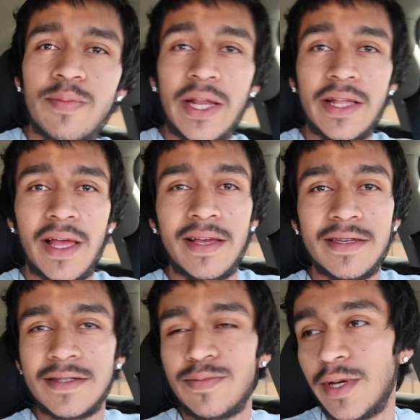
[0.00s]
Pain in the
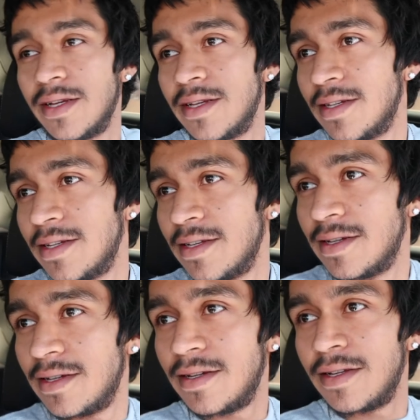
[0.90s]
ass, but
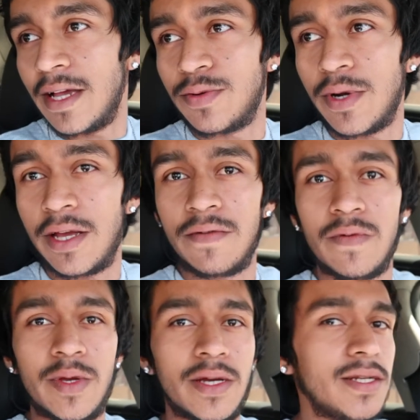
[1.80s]
that's what I get
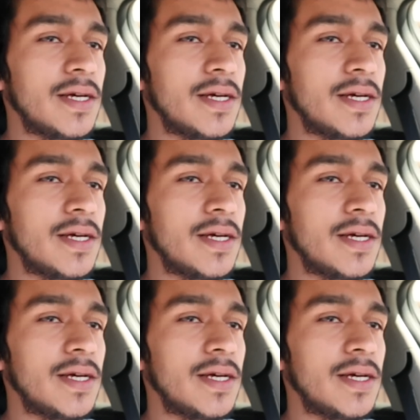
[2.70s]
for being a